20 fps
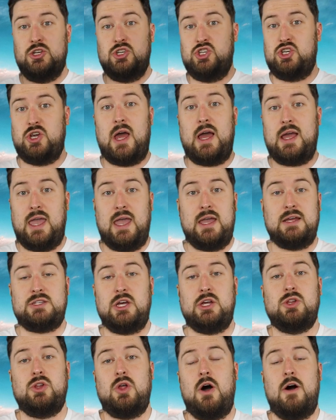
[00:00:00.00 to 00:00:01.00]

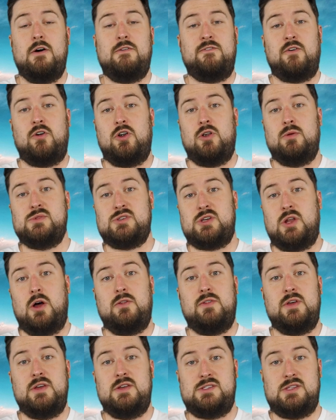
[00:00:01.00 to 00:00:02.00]
gigantic law firms and
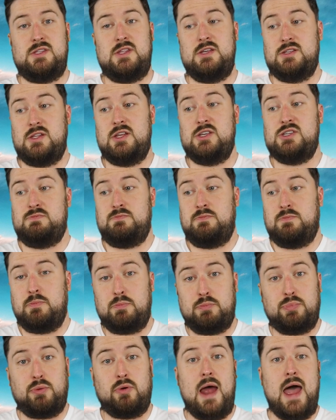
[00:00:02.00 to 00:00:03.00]
all these
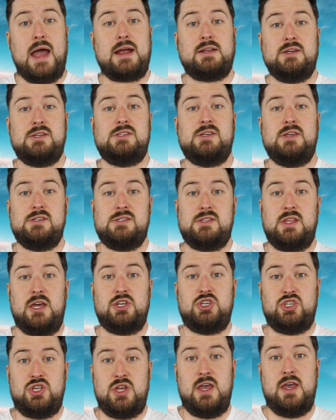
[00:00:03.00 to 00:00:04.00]
practices
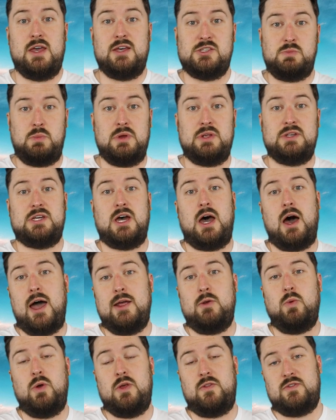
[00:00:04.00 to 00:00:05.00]
that she has been
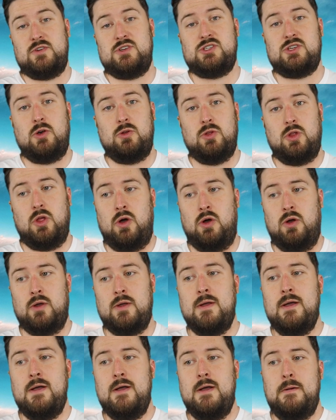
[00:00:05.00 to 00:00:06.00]
tied with for so
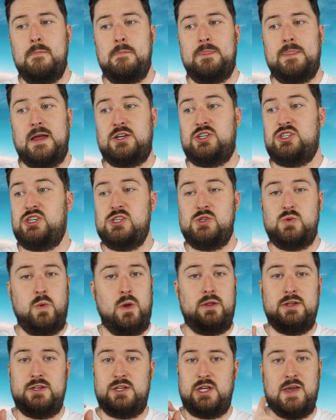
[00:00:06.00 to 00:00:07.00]
long, that she's
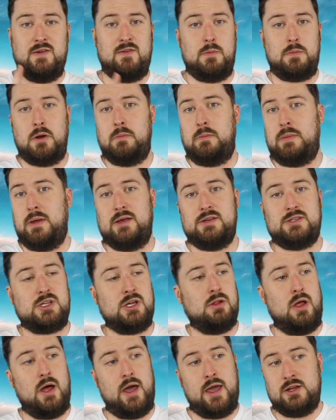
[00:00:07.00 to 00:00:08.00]
willing to give up her biggest
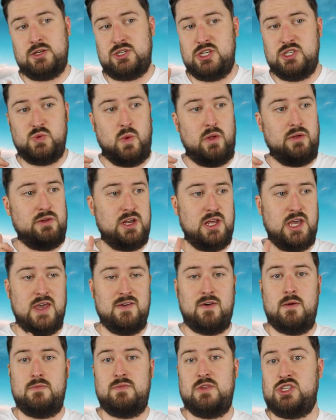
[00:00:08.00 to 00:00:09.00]
client. She's willing to
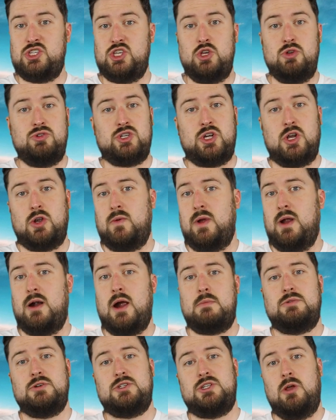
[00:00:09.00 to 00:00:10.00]
give up this huge career
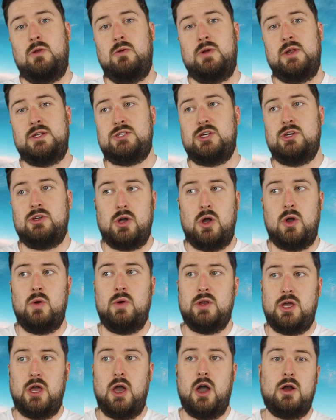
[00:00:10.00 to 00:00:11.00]
opportunity to
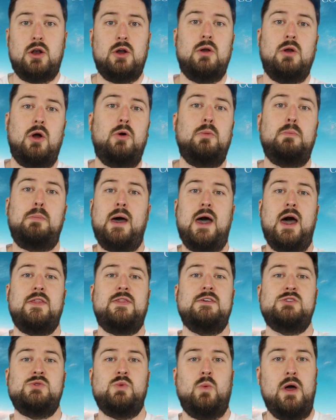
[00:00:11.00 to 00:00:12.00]
go and cut her own
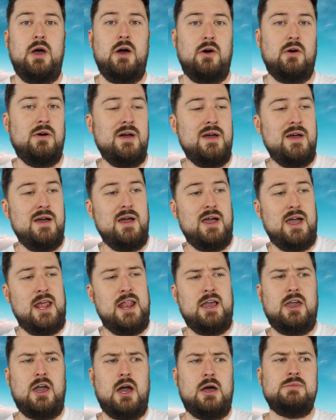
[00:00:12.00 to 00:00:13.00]
path as well.
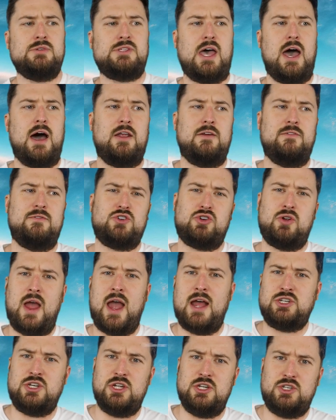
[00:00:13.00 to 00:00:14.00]
And it comes out of
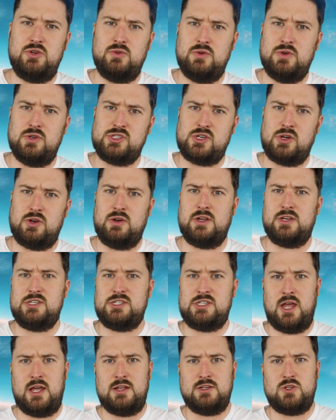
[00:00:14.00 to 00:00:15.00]
tragedy to a certain
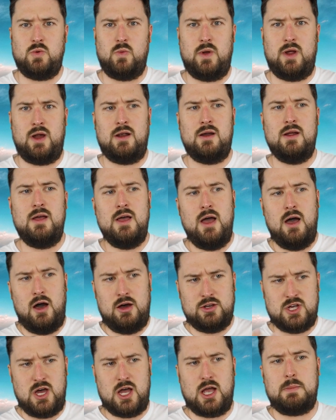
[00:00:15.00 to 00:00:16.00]
extent, to where
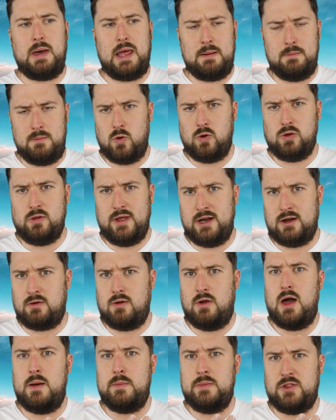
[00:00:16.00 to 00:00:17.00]
I'll talk about it more
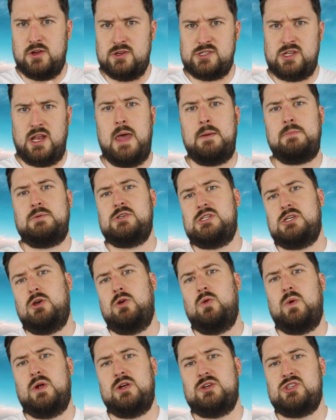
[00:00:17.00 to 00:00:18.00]
later on, but there's an
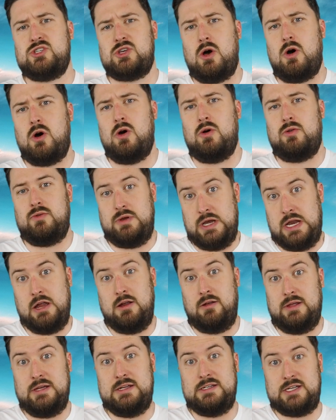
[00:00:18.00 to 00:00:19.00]
episode where Saul
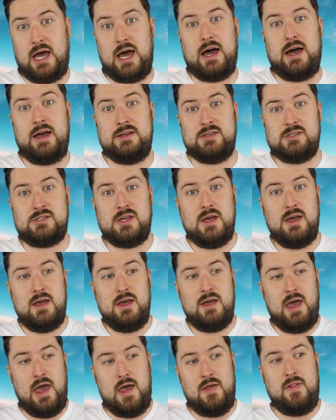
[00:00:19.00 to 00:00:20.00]
nearly dies,
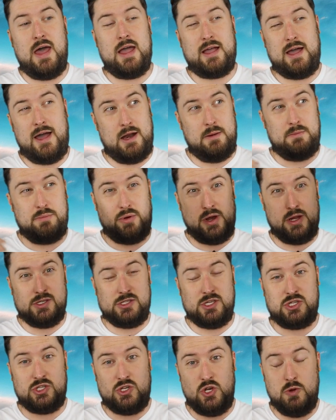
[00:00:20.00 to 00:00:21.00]
and that kind of
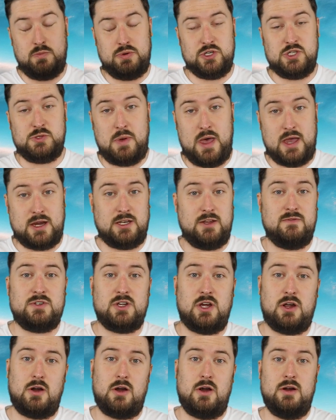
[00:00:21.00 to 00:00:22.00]
brings this new perspective
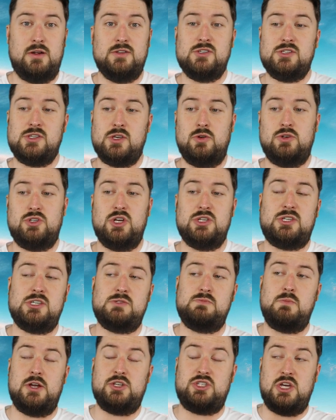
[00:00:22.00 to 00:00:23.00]
to her. And so just
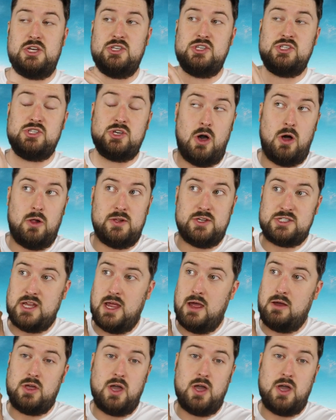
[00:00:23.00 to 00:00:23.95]
as much as Saul is now